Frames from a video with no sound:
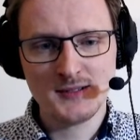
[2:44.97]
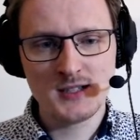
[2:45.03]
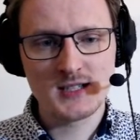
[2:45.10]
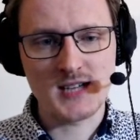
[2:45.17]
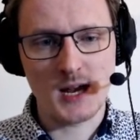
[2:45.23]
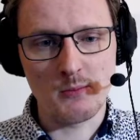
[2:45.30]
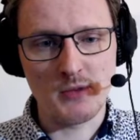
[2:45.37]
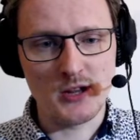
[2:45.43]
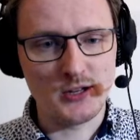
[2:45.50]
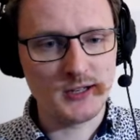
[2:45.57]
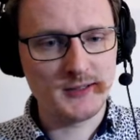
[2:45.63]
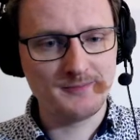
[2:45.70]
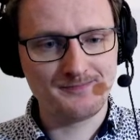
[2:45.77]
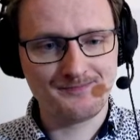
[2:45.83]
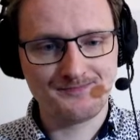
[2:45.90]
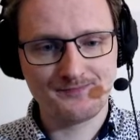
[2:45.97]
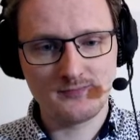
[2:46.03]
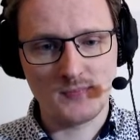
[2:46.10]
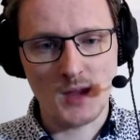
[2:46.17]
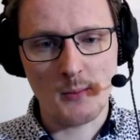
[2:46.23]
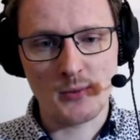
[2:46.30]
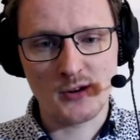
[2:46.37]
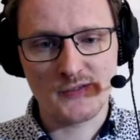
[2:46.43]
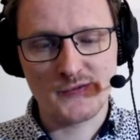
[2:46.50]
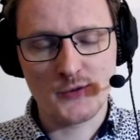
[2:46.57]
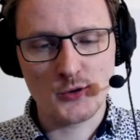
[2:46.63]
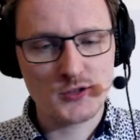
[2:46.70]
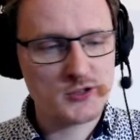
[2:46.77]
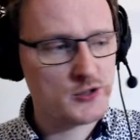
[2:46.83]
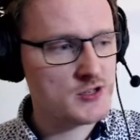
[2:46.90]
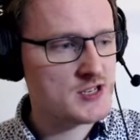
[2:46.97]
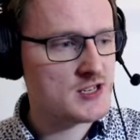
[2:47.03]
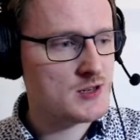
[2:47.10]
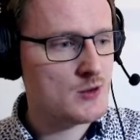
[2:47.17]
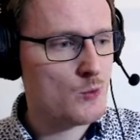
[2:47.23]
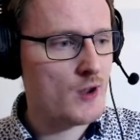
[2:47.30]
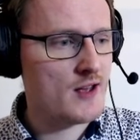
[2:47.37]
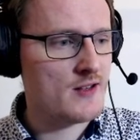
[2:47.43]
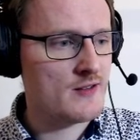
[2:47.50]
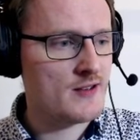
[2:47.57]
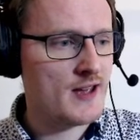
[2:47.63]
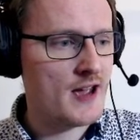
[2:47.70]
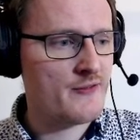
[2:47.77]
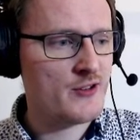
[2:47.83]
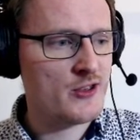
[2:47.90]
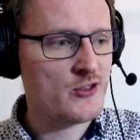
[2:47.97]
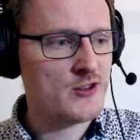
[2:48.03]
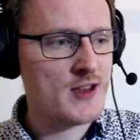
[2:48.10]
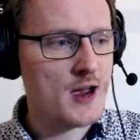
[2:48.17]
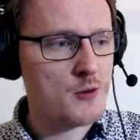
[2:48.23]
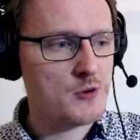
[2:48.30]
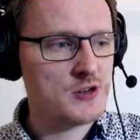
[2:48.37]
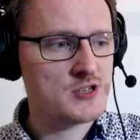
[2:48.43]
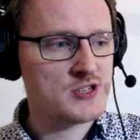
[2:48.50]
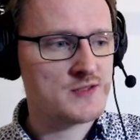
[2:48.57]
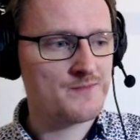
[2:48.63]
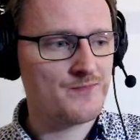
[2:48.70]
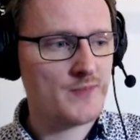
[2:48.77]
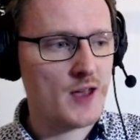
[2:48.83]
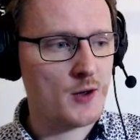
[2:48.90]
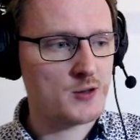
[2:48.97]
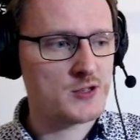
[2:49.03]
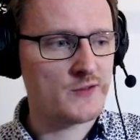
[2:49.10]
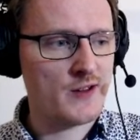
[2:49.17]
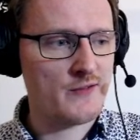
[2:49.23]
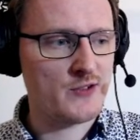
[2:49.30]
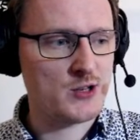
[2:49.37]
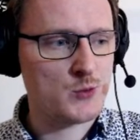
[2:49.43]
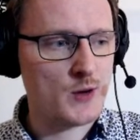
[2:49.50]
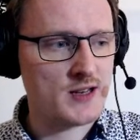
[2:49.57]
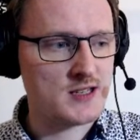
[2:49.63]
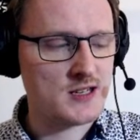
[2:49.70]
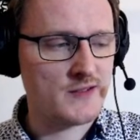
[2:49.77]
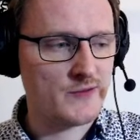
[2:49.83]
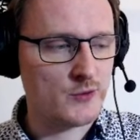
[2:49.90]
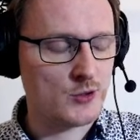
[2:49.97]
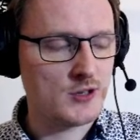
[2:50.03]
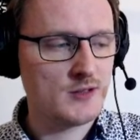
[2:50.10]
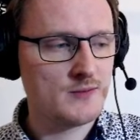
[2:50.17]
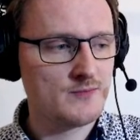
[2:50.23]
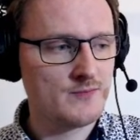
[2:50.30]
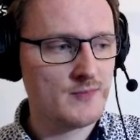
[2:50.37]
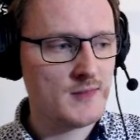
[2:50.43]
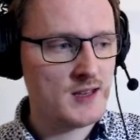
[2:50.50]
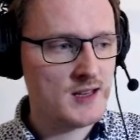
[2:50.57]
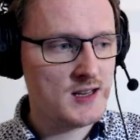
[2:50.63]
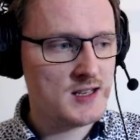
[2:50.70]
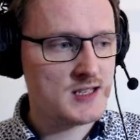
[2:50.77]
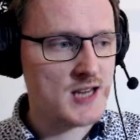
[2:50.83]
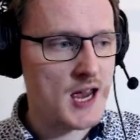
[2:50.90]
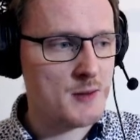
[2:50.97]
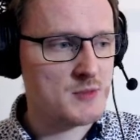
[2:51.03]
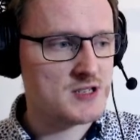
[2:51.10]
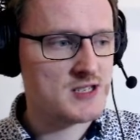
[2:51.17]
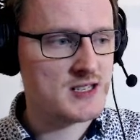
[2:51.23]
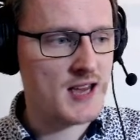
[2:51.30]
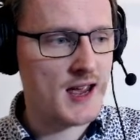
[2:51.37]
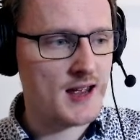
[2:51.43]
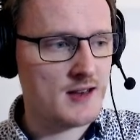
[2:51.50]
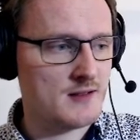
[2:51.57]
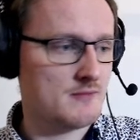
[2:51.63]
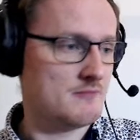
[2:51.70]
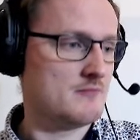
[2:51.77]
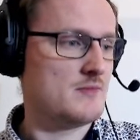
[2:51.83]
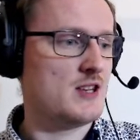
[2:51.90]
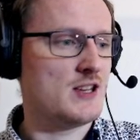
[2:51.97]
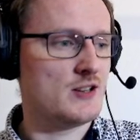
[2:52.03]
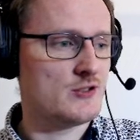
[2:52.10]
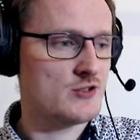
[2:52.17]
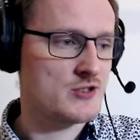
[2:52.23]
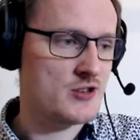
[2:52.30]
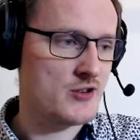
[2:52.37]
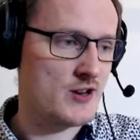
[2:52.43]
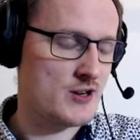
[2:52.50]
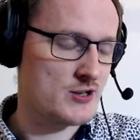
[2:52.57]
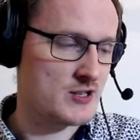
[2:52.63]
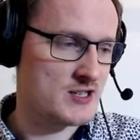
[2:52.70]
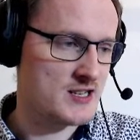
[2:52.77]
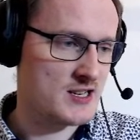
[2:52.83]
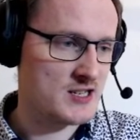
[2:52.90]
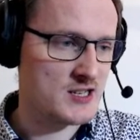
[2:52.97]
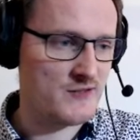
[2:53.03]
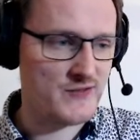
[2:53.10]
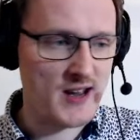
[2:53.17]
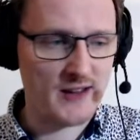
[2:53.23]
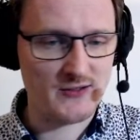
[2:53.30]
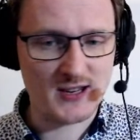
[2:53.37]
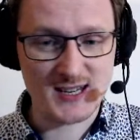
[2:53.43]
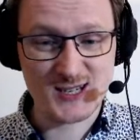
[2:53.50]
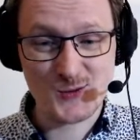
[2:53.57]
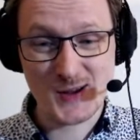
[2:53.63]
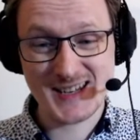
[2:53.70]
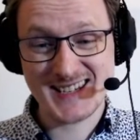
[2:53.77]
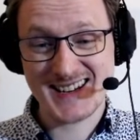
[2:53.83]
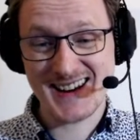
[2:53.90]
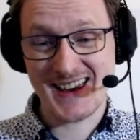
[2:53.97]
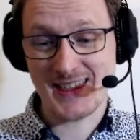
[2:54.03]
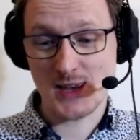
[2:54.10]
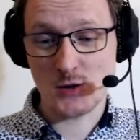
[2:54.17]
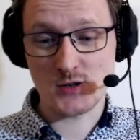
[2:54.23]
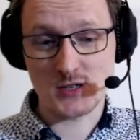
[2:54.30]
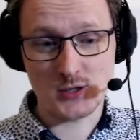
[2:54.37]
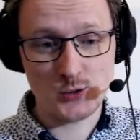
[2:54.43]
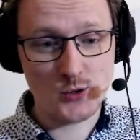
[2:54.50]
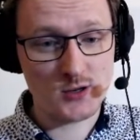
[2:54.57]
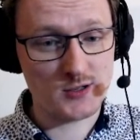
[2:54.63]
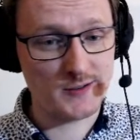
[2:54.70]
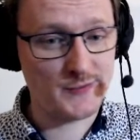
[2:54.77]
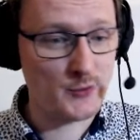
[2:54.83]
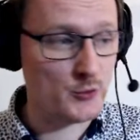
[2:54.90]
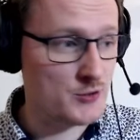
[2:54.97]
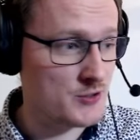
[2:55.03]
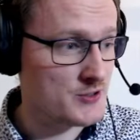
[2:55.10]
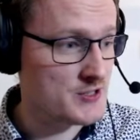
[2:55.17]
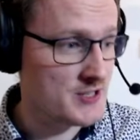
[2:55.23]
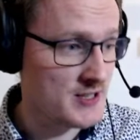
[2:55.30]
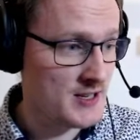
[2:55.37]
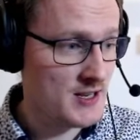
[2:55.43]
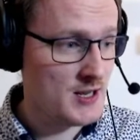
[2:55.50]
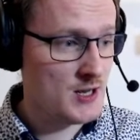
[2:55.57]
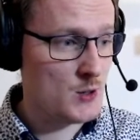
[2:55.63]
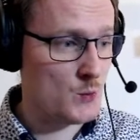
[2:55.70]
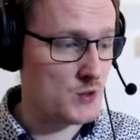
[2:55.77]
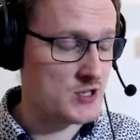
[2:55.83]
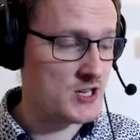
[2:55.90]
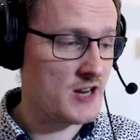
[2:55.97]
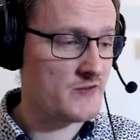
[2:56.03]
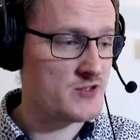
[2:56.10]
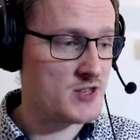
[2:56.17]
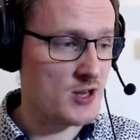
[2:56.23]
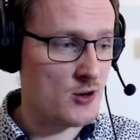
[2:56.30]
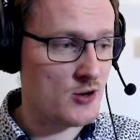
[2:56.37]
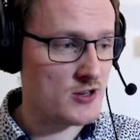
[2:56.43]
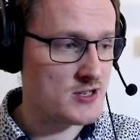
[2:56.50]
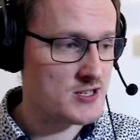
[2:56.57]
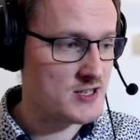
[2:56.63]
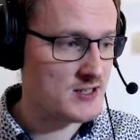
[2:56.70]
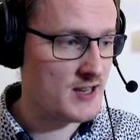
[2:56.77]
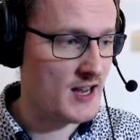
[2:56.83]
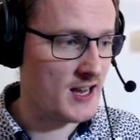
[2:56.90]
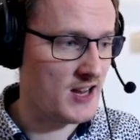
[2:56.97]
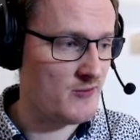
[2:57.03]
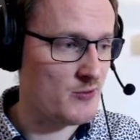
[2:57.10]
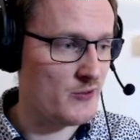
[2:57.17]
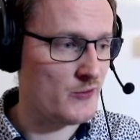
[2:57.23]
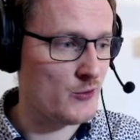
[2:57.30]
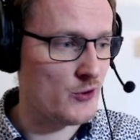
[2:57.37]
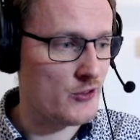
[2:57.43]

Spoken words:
10 billion. Number of photos, well, every 3 hours out of every 24 times 10 years, 365 days, 29,200 photos, which gives the cost I gave before,